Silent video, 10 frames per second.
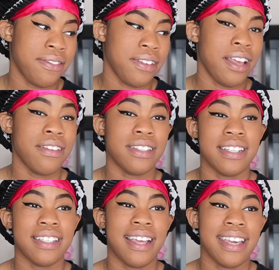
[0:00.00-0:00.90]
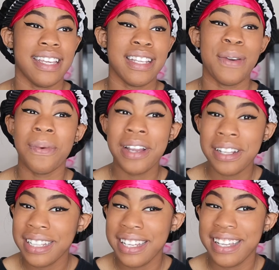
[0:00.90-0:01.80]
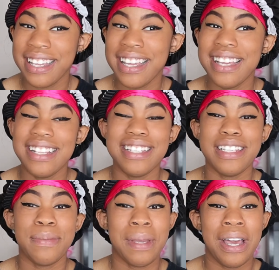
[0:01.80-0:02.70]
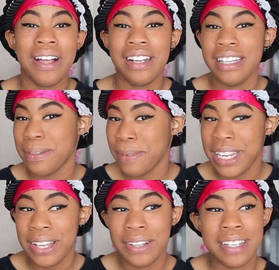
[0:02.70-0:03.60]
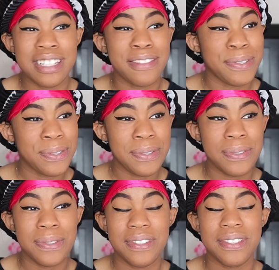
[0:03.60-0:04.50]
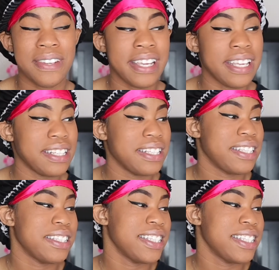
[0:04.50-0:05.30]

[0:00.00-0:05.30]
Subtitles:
And I was just like, is it worth it to spend all this money on this food, drinks,